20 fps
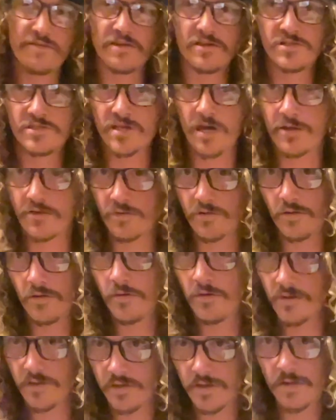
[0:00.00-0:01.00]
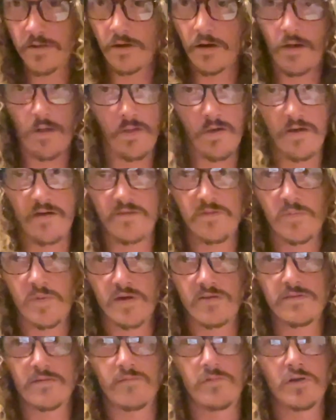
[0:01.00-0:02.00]
in general in all
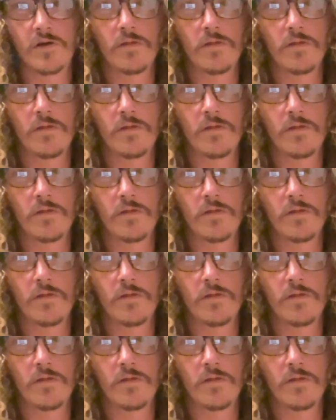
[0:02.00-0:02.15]
aspects of your